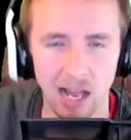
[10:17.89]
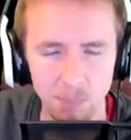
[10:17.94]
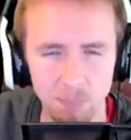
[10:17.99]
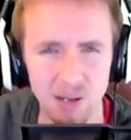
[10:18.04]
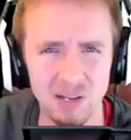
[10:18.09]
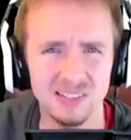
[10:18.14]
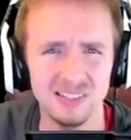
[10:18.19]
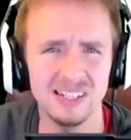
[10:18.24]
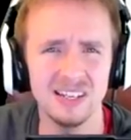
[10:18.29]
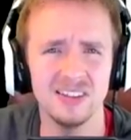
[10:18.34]
I
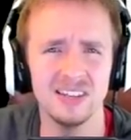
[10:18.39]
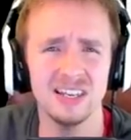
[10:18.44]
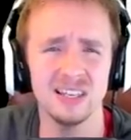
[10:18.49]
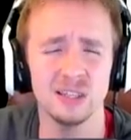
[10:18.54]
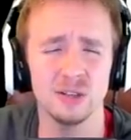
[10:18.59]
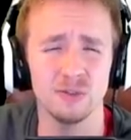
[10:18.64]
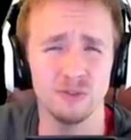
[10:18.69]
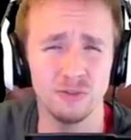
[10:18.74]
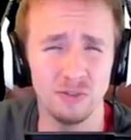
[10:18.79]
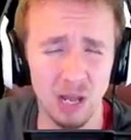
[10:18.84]
personally think
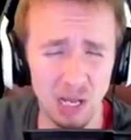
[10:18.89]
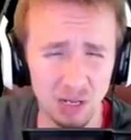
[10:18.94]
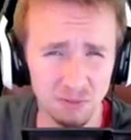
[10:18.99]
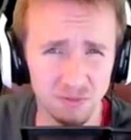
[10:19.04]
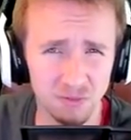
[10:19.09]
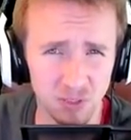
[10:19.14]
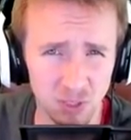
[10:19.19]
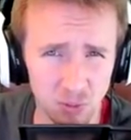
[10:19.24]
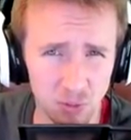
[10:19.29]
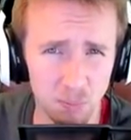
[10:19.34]
that far
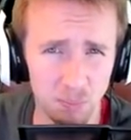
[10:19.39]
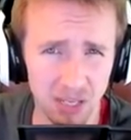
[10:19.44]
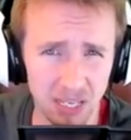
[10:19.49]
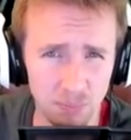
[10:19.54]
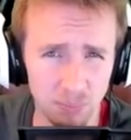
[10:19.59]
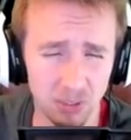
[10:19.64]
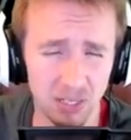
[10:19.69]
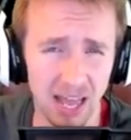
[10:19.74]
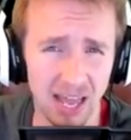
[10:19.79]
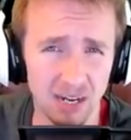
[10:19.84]
fewer
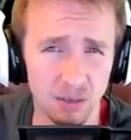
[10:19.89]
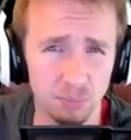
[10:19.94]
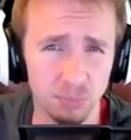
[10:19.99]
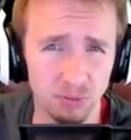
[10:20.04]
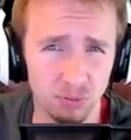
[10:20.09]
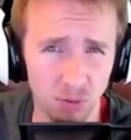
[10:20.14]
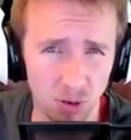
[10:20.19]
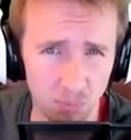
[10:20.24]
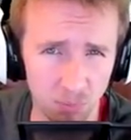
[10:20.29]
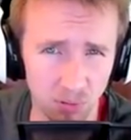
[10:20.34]
people had a
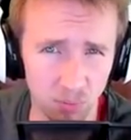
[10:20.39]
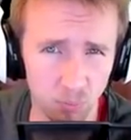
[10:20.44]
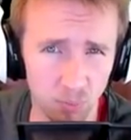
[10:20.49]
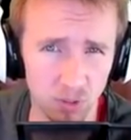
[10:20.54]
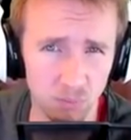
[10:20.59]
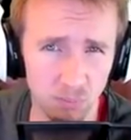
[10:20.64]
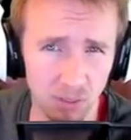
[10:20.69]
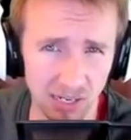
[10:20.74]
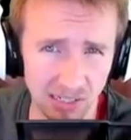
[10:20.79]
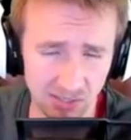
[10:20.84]
problem
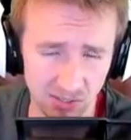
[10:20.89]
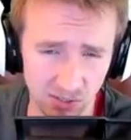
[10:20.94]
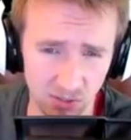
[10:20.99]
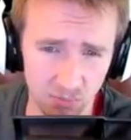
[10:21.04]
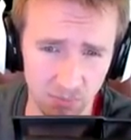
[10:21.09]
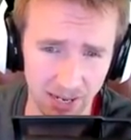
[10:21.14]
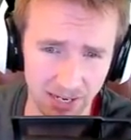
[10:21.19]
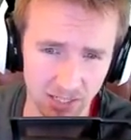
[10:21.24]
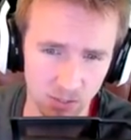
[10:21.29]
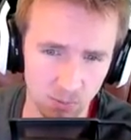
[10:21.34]
with plus two
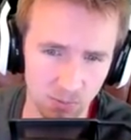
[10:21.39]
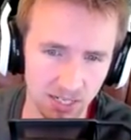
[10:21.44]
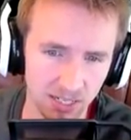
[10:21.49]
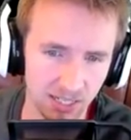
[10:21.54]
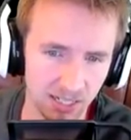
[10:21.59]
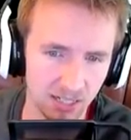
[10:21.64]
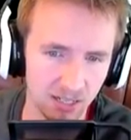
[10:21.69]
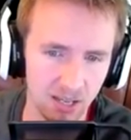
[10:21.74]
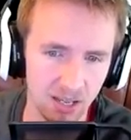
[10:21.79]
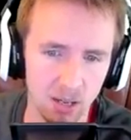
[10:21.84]

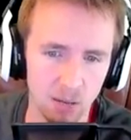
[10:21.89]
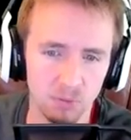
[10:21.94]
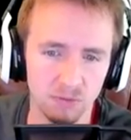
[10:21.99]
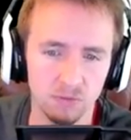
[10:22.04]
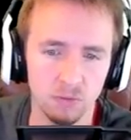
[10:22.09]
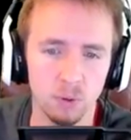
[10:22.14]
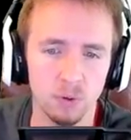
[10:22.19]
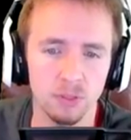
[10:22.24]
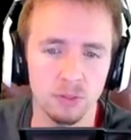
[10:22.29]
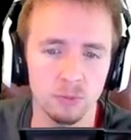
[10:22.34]
matchmaking
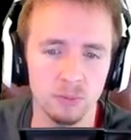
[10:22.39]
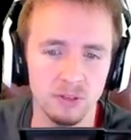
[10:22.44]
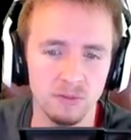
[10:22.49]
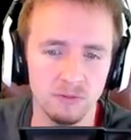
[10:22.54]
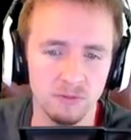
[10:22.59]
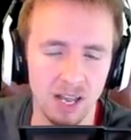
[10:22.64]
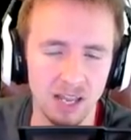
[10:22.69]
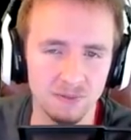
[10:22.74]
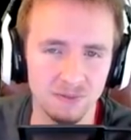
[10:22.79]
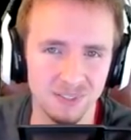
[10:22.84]
before
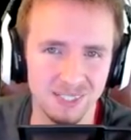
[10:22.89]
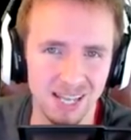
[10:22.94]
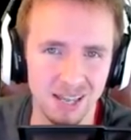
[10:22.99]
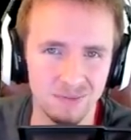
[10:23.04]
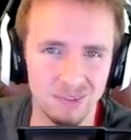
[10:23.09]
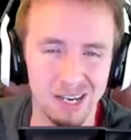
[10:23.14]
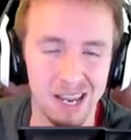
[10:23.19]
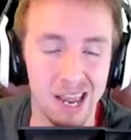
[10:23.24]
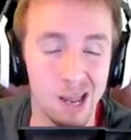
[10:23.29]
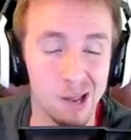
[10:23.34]
357